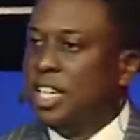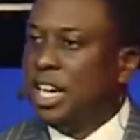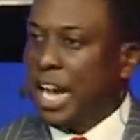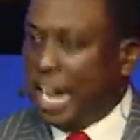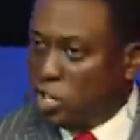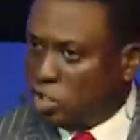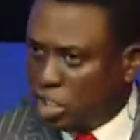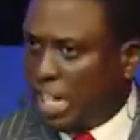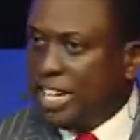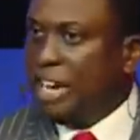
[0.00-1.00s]
Are you
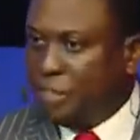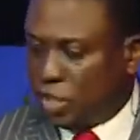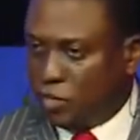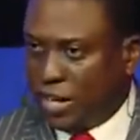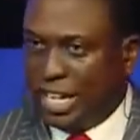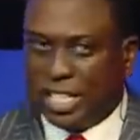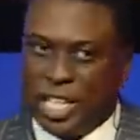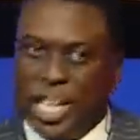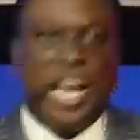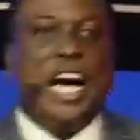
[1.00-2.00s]
seeing levels of greatness?
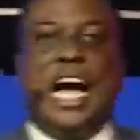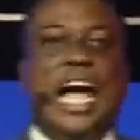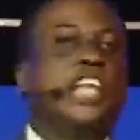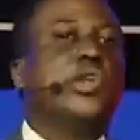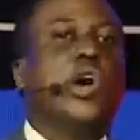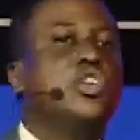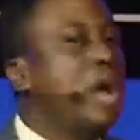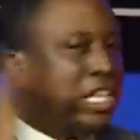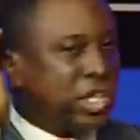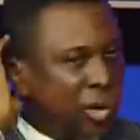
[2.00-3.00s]
I know you
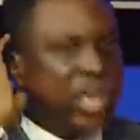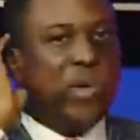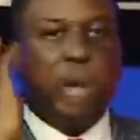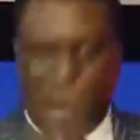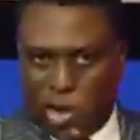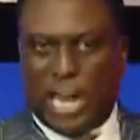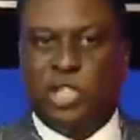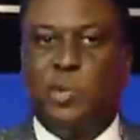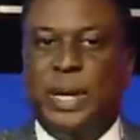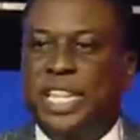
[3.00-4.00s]
are doing well, but you can
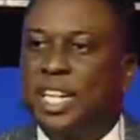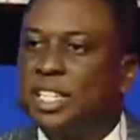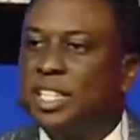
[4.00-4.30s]
do better.